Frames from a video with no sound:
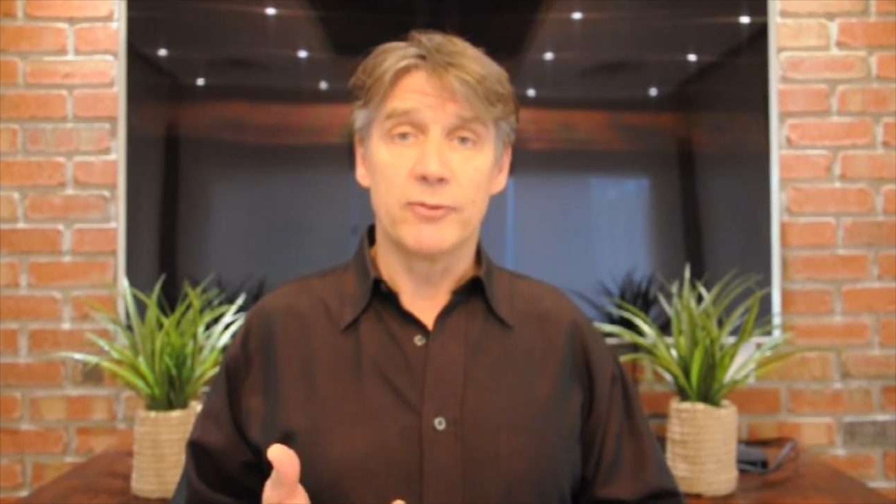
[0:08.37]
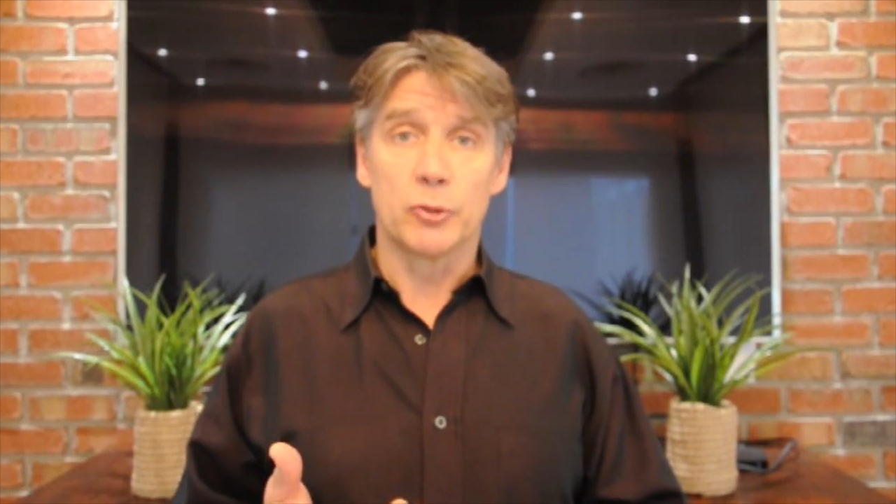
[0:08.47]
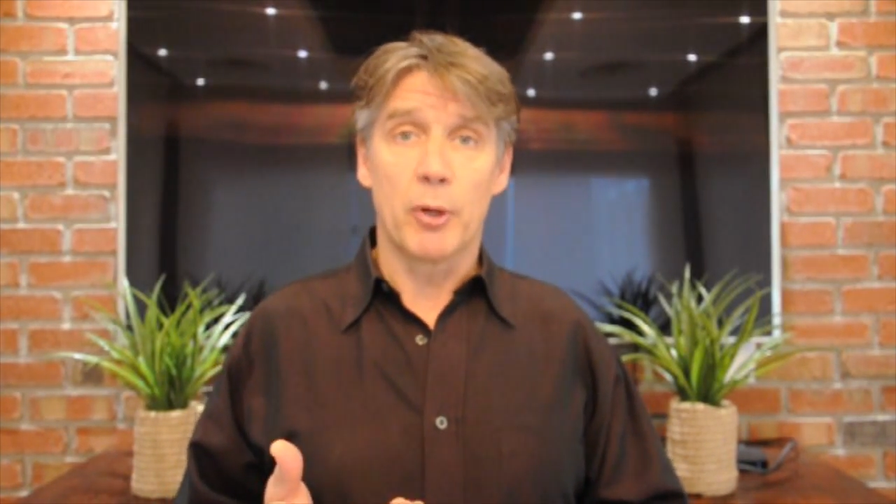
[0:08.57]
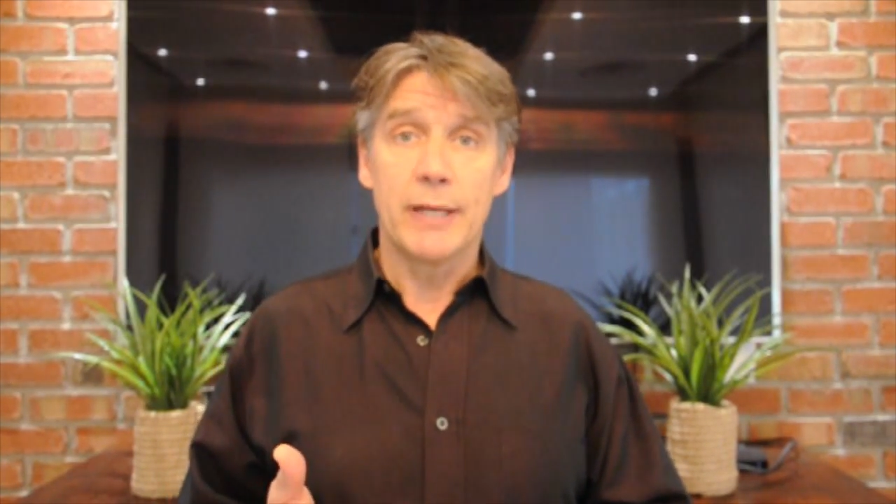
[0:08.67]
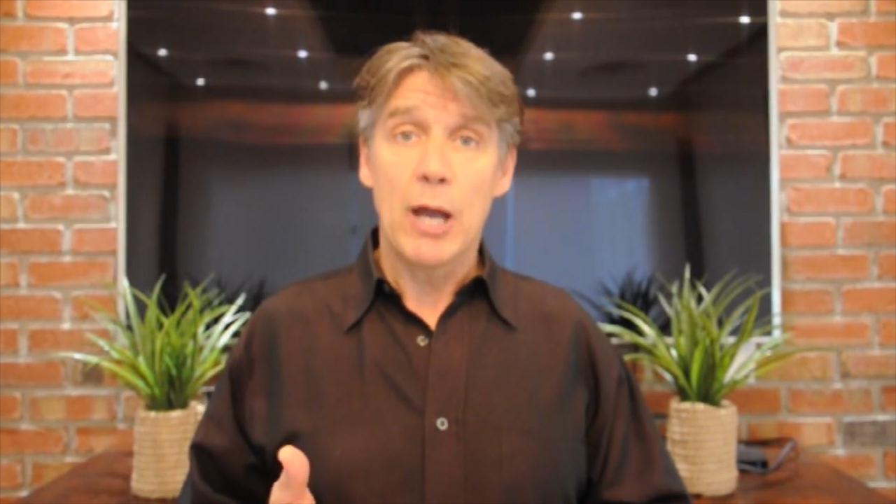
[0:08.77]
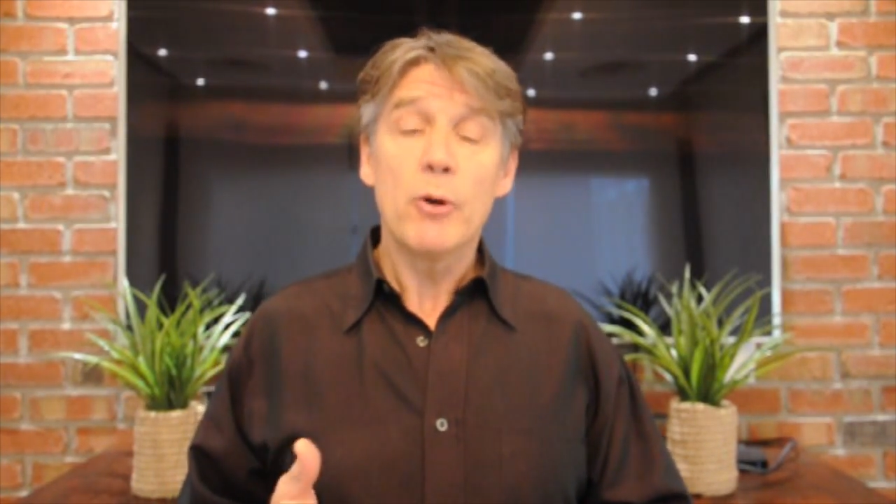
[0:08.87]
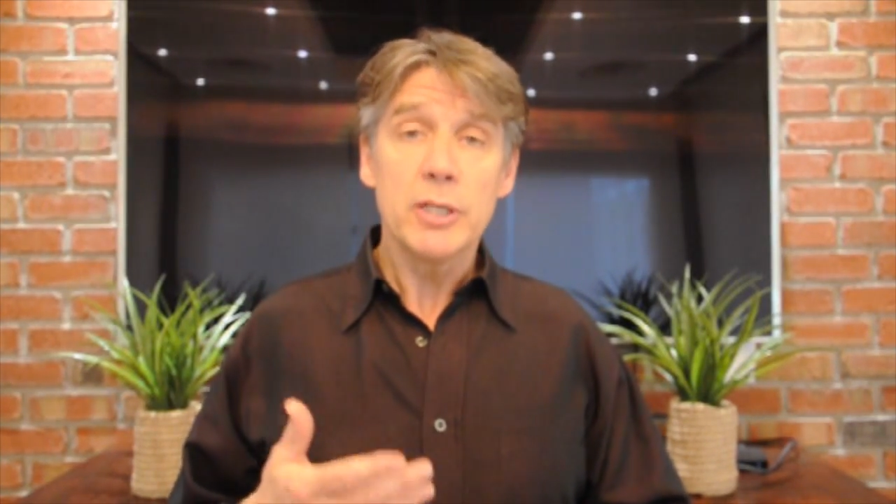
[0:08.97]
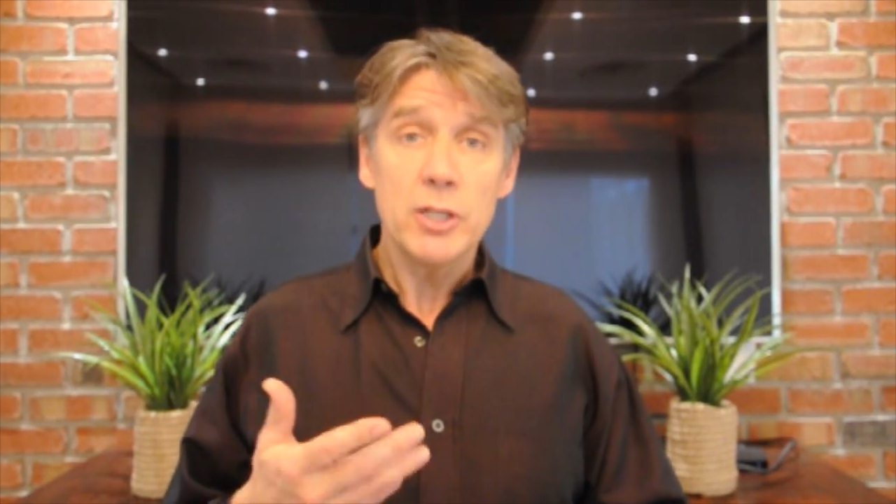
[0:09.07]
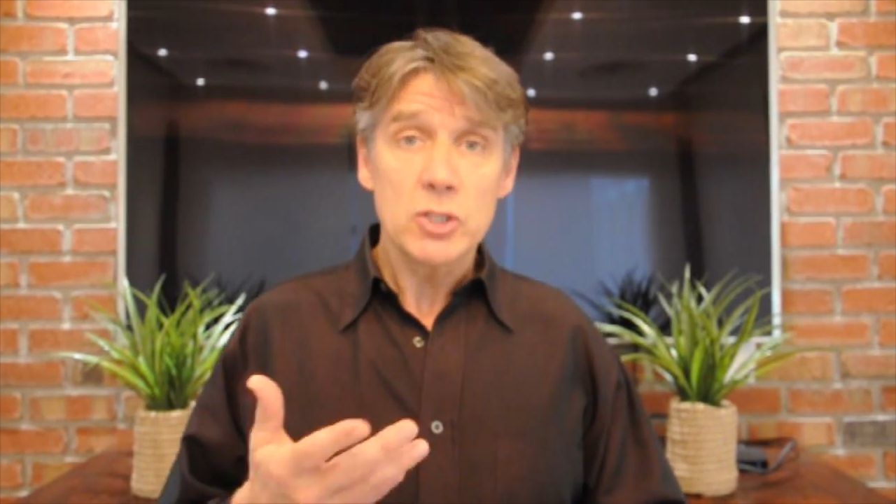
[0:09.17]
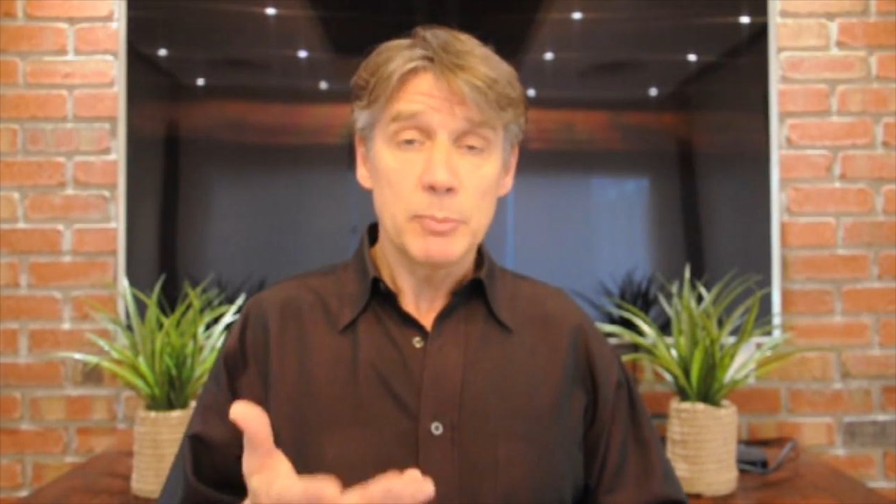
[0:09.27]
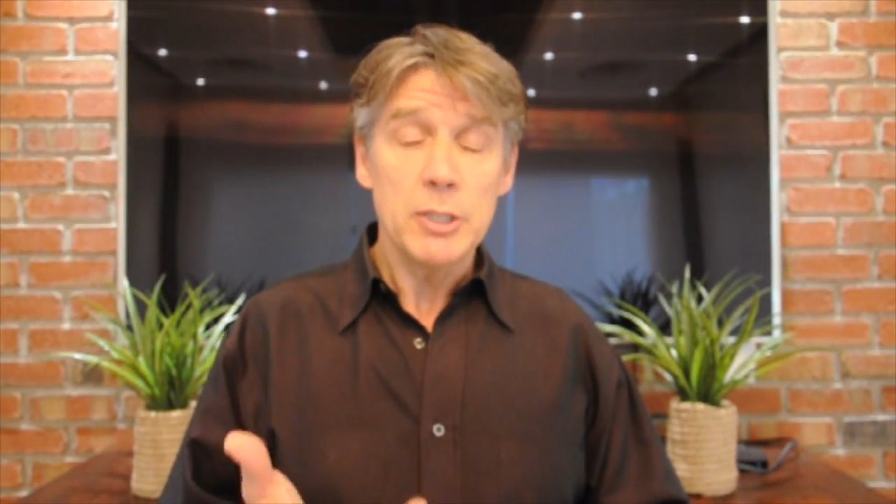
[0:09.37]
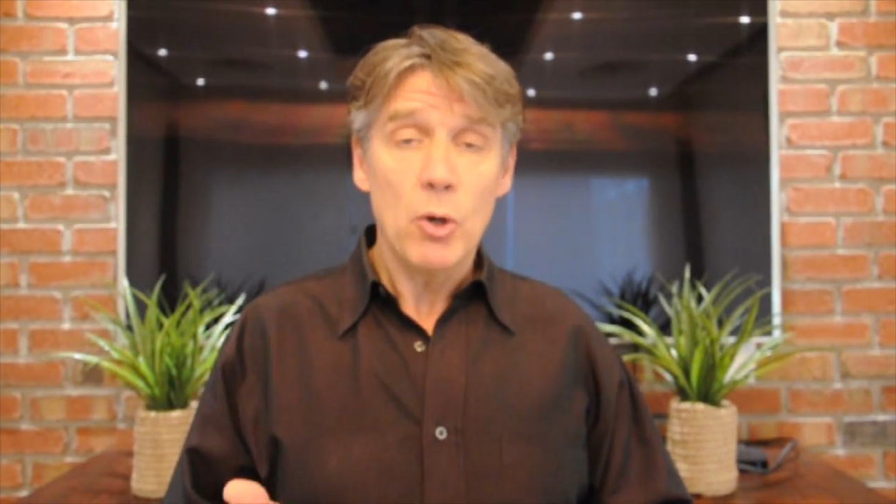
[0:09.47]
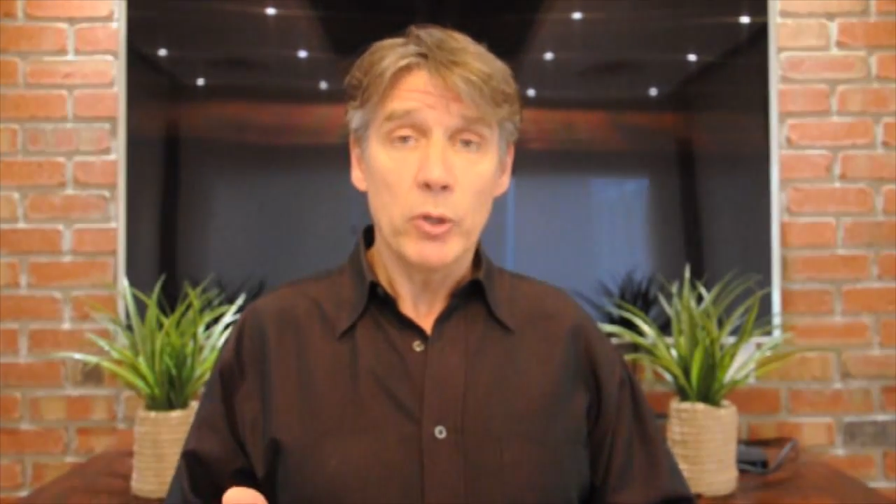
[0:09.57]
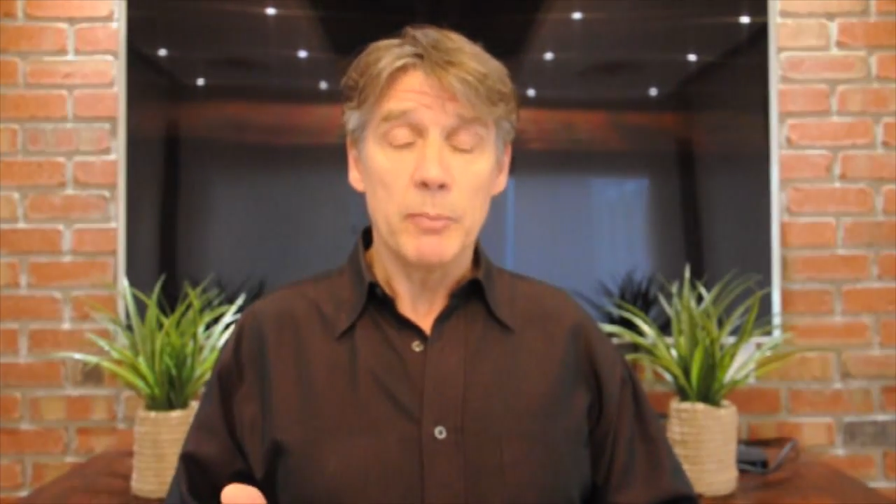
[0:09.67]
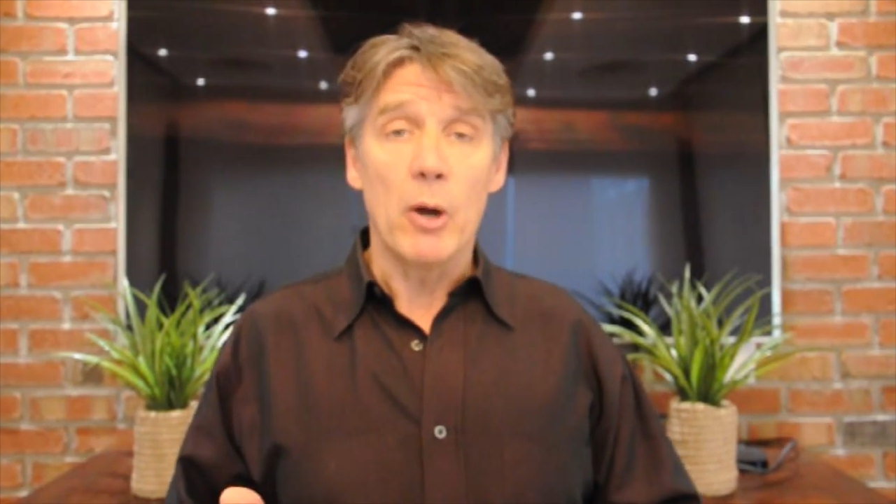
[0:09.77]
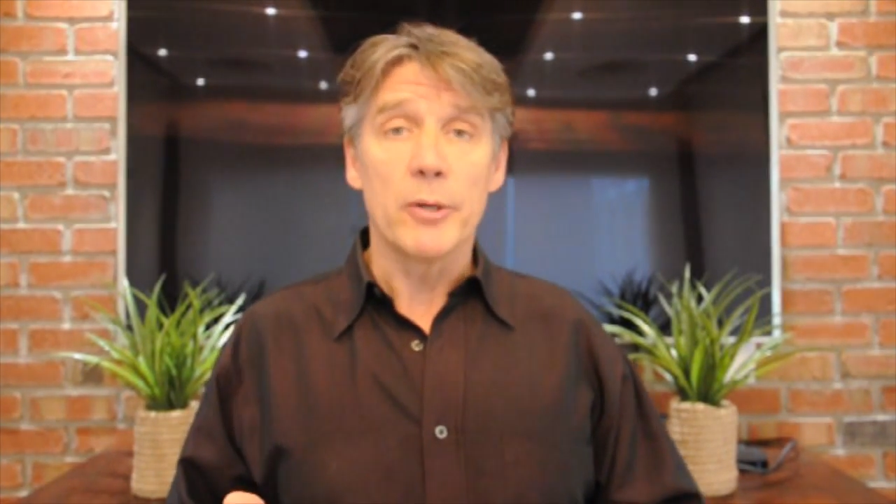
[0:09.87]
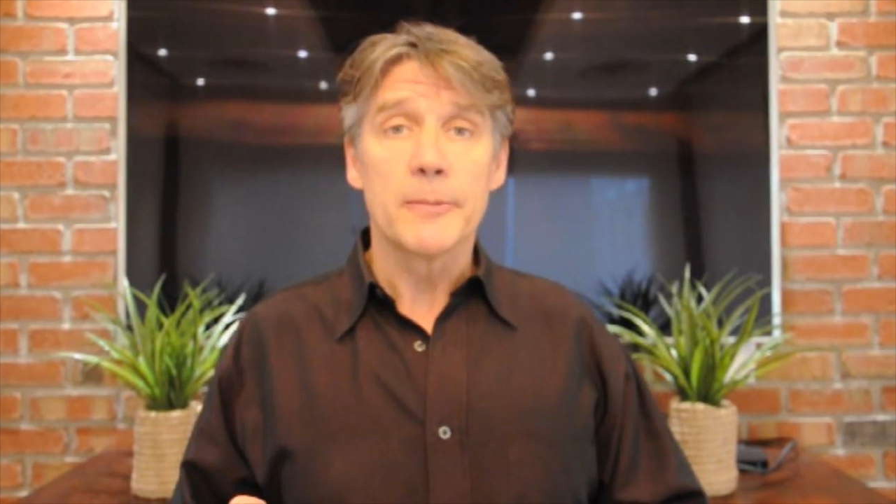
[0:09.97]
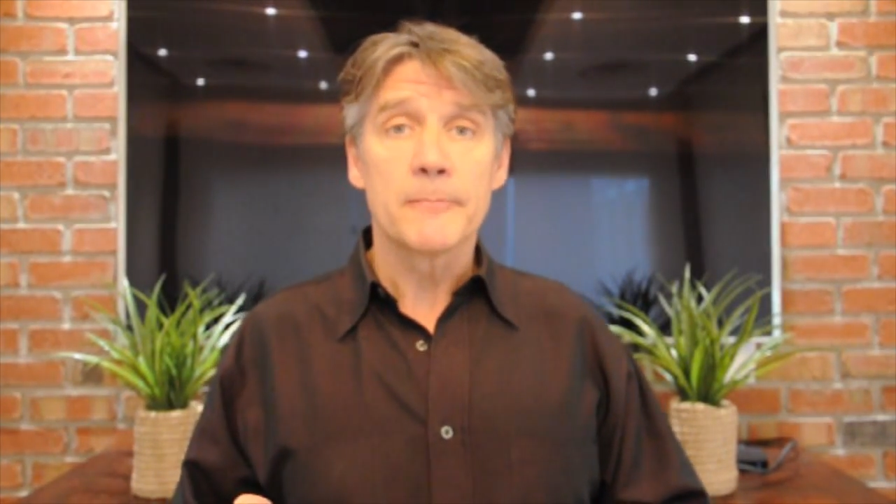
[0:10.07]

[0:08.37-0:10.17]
field right now and needs to be known about.